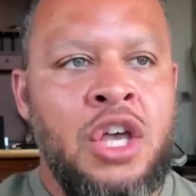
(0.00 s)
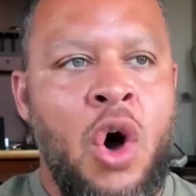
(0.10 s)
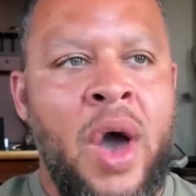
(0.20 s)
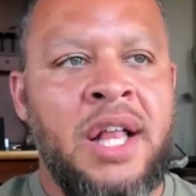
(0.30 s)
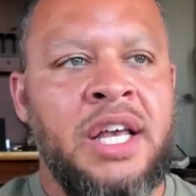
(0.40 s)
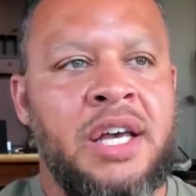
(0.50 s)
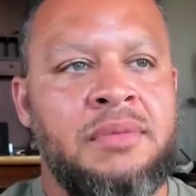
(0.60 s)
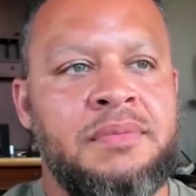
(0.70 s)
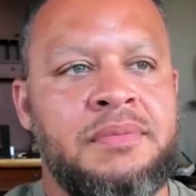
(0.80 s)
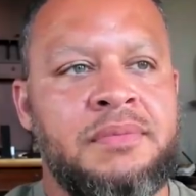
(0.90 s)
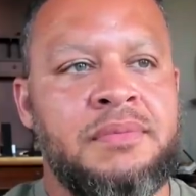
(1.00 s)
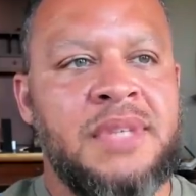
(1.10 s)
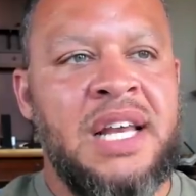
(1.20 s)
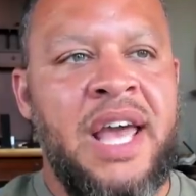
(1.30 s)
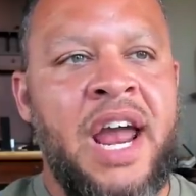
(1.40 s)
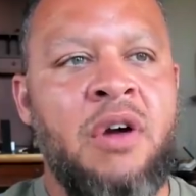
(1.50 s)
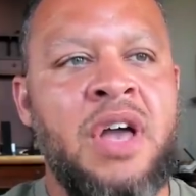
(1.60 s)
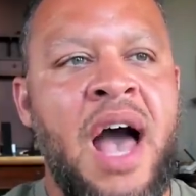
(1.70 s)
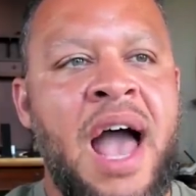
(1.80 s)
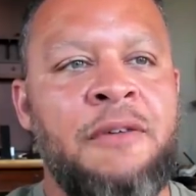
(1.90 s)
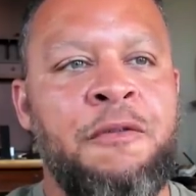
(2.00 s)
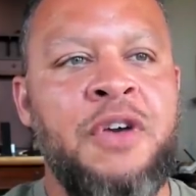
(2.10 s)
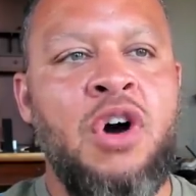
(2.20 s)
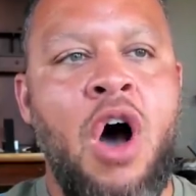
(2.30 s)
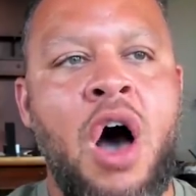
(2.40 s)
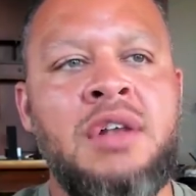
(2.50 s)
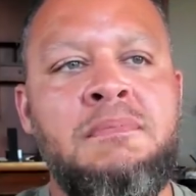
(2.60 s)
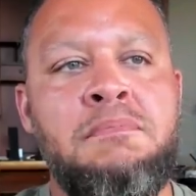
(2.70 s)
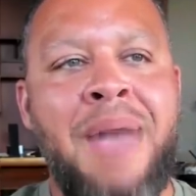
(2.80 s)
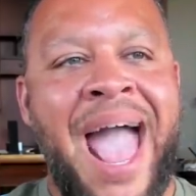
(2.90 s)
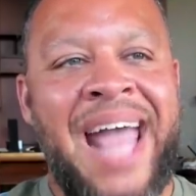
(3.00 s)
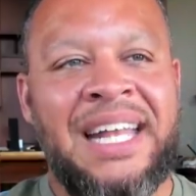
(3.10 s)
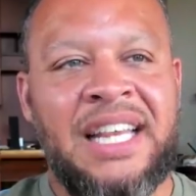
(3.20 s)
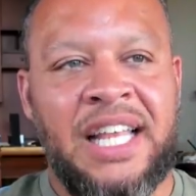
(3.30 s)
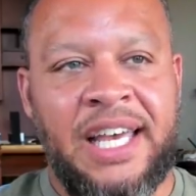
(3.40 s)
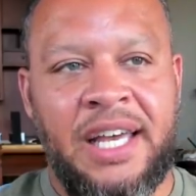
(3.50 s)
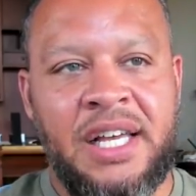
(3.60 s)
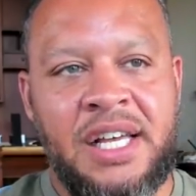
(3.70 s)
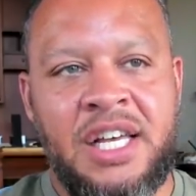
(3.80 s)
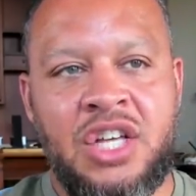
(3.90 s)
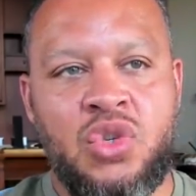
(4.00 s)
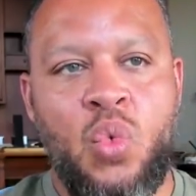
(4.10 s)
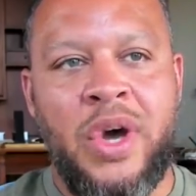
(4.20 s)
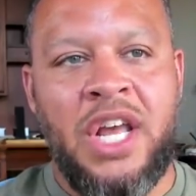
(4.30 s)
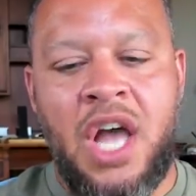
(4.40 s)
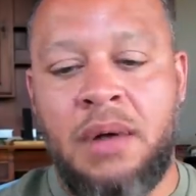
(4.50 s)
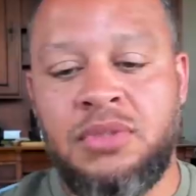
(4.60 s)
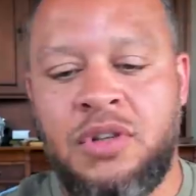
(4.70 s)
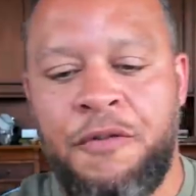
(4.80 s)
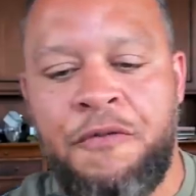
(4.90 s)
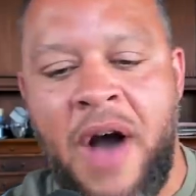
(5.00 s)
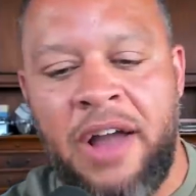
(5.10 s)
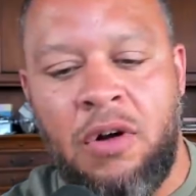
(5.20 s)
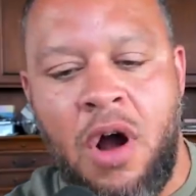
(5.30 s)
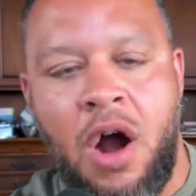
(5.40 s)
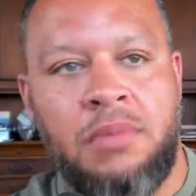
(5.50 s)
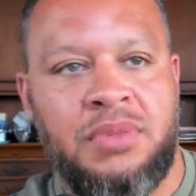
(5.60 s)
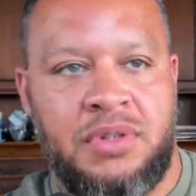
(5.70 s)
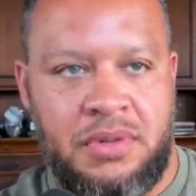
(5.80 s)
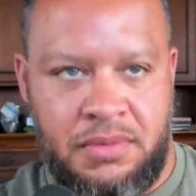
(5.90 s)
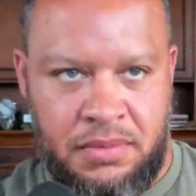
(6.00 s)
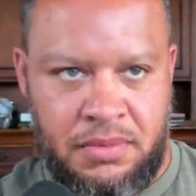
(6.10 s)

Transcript: Yo, Elliott, an area I feel unmanly is when it comes to firearms.